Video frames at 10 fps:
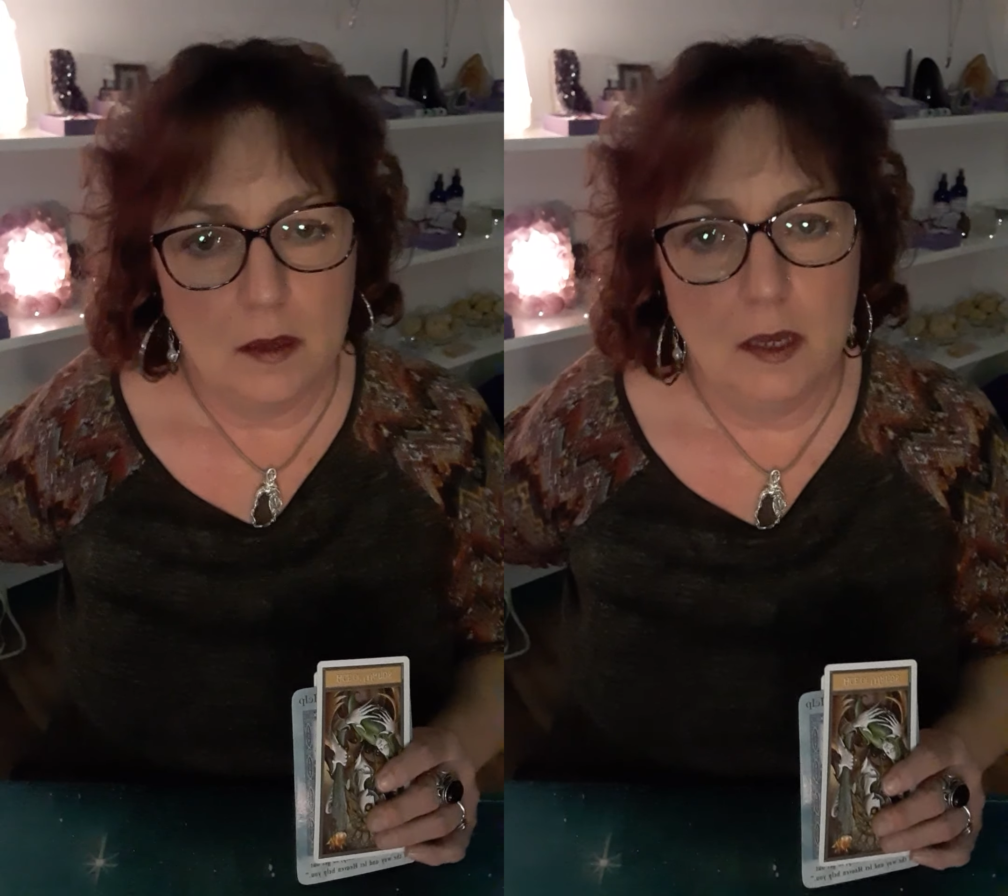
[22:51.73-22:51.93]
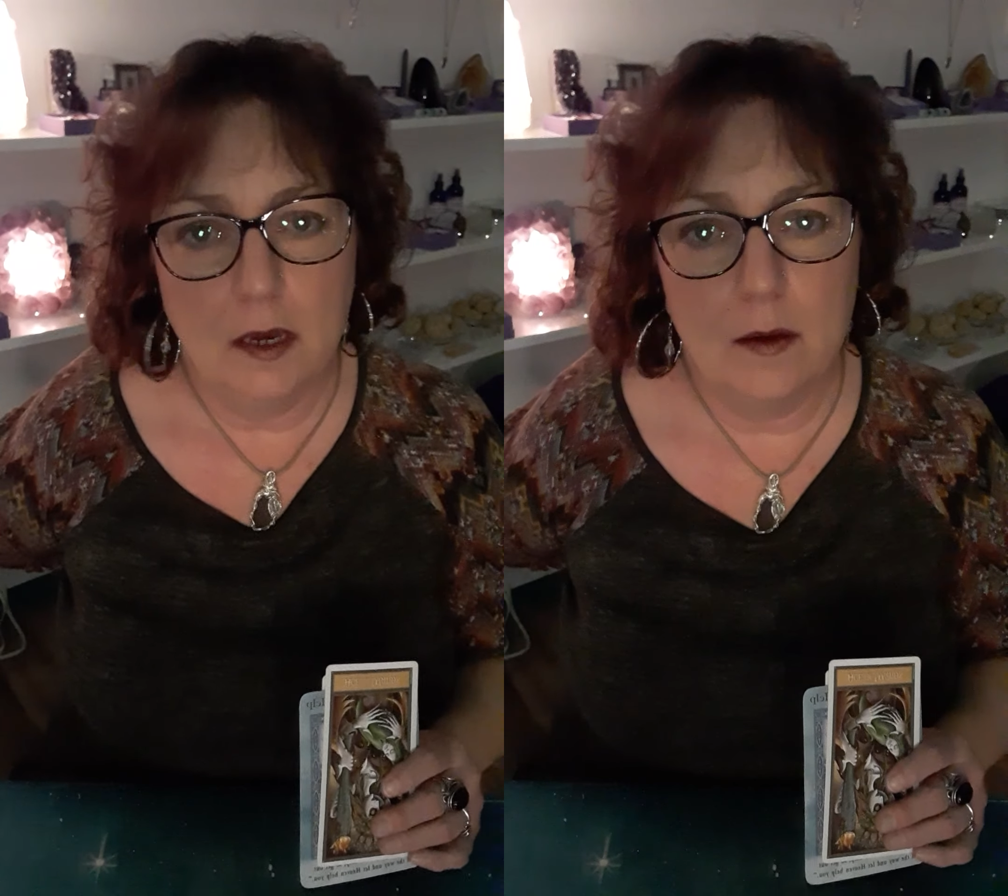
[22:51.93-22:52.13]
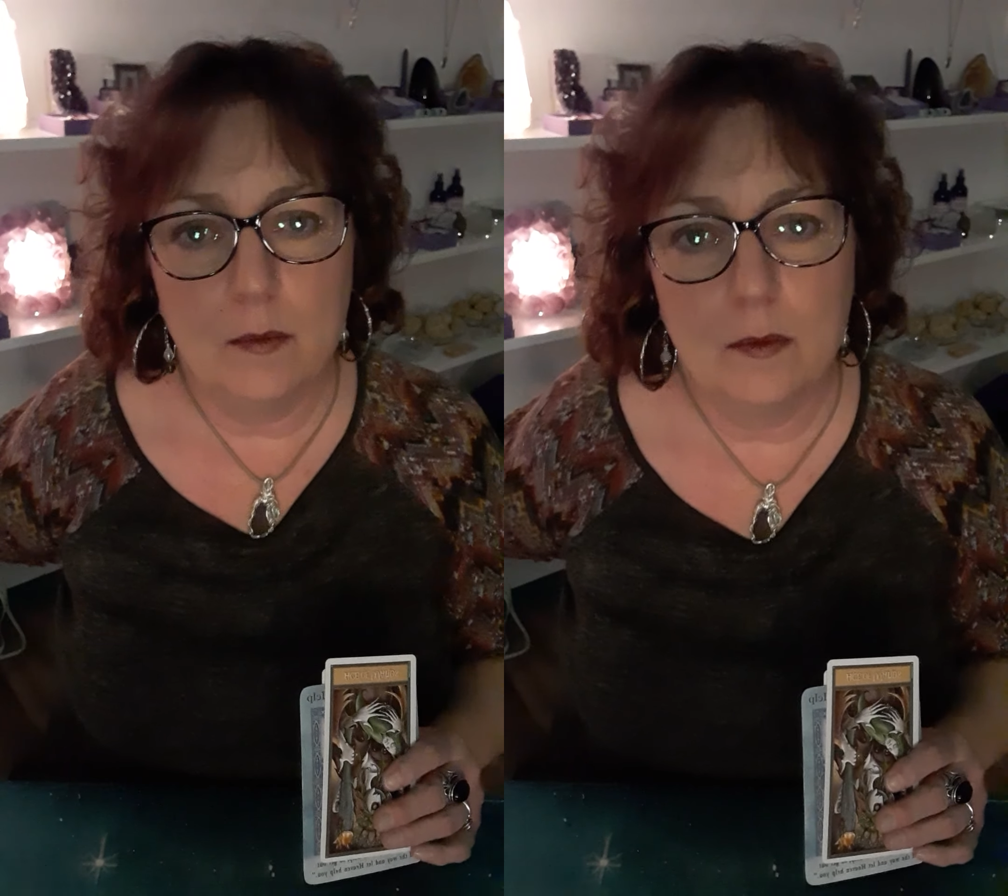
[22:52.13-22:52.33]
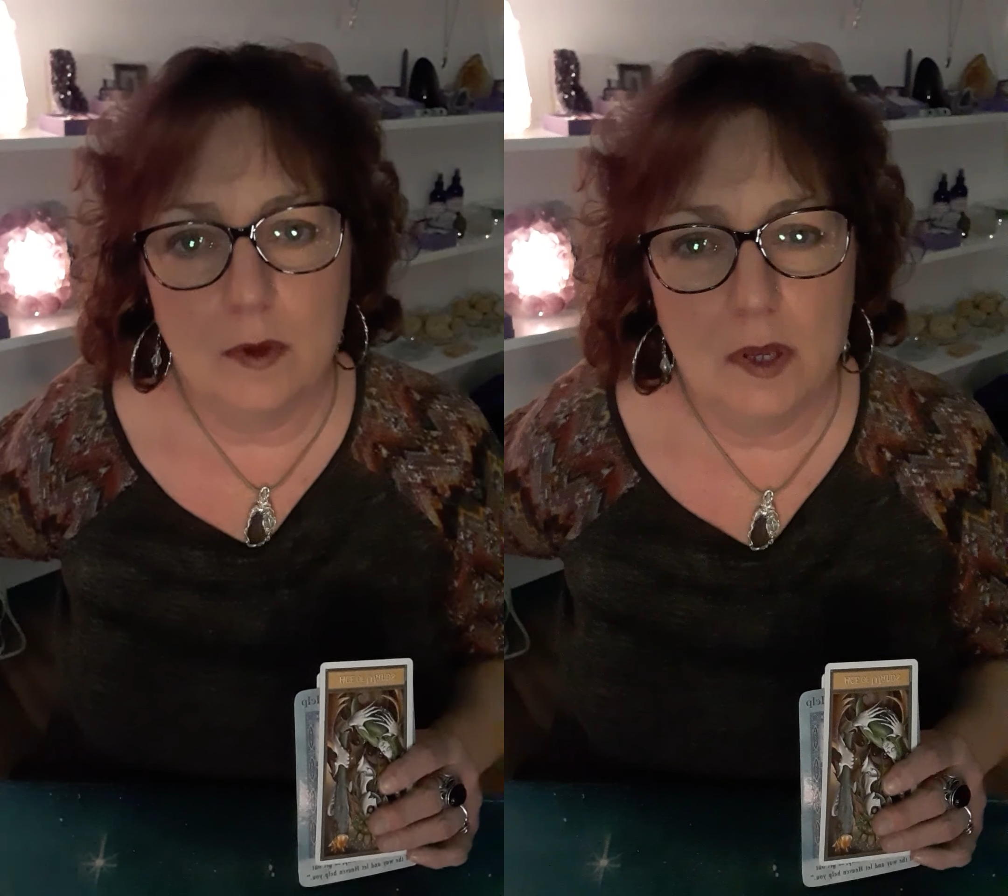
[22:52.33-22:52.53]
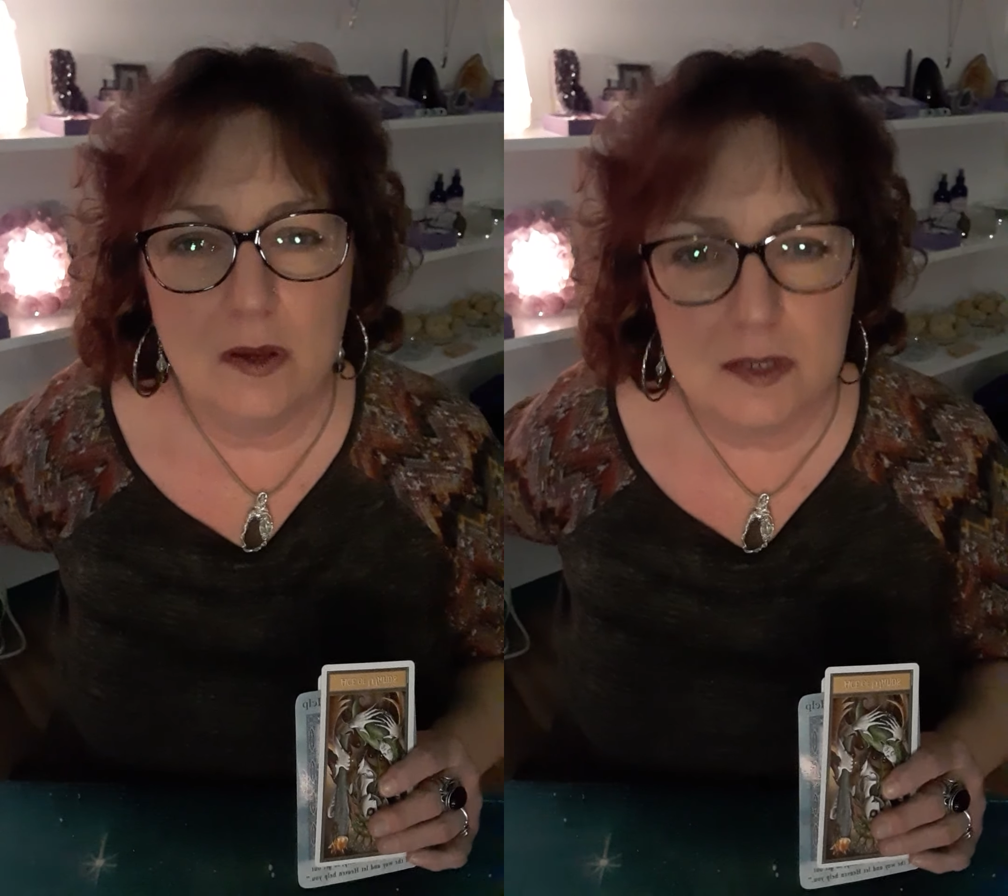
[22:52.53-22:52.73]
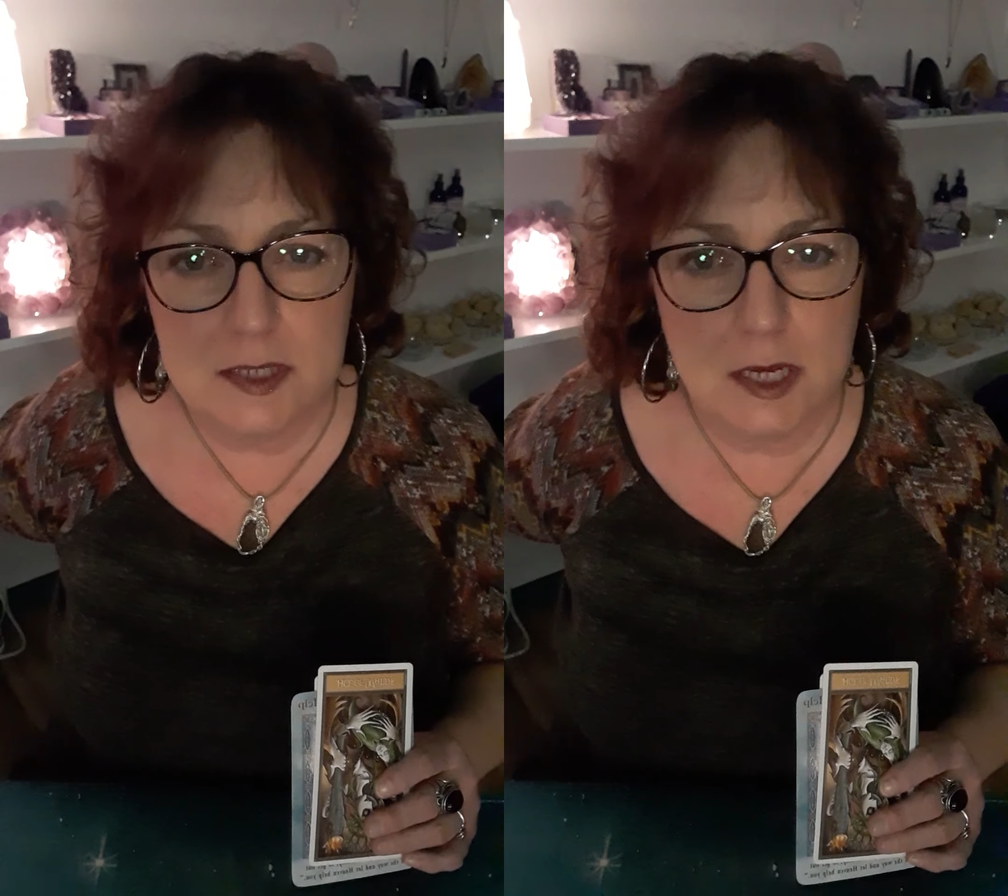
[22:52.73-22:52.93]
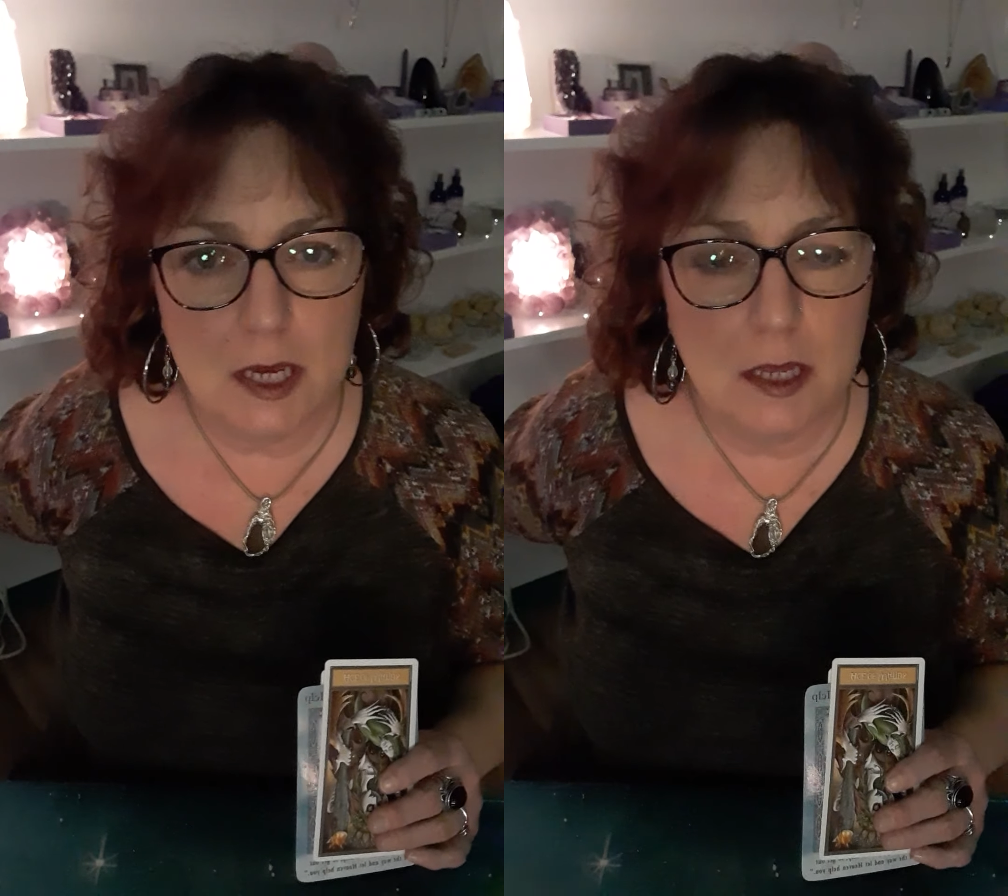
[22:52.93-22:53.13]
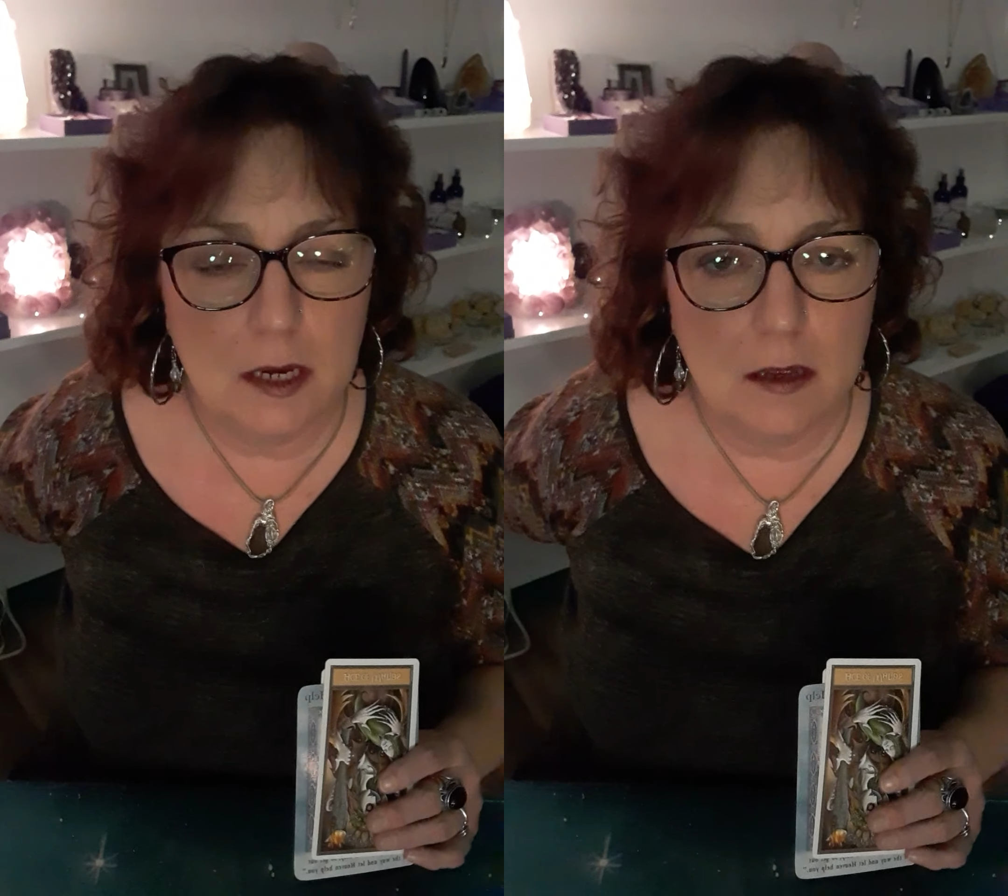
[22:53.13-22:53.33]
you know, you'll see
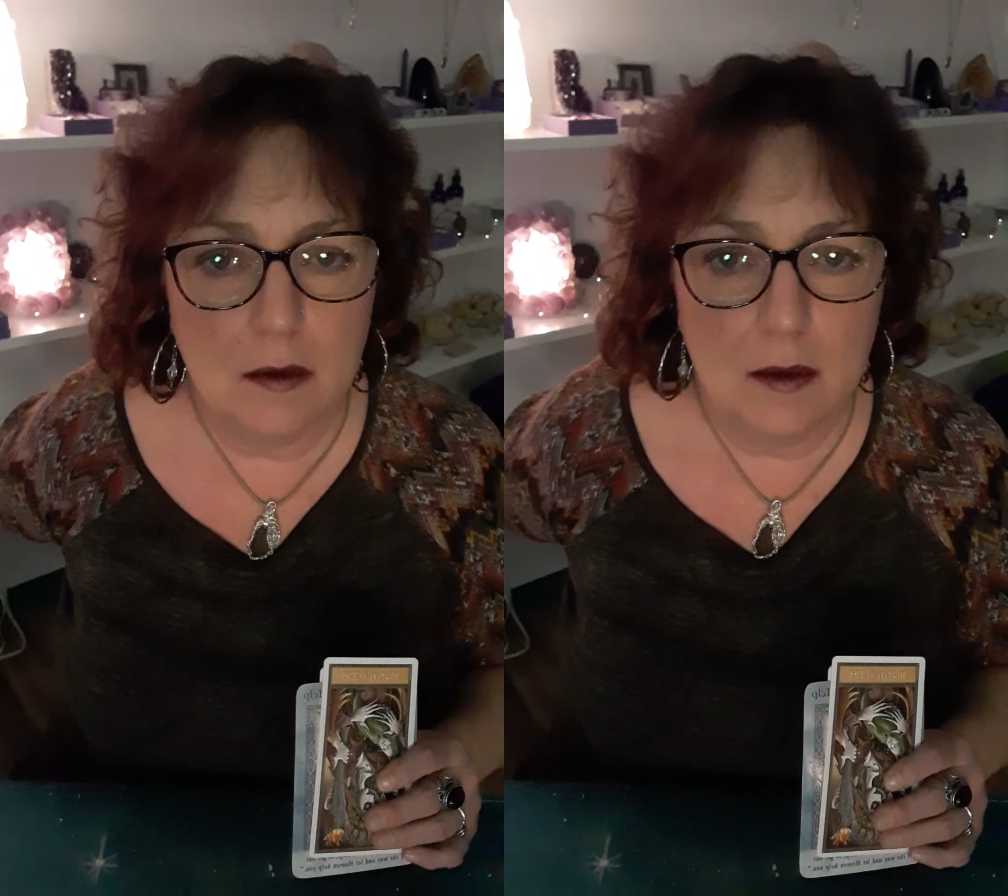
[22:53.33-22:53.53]
it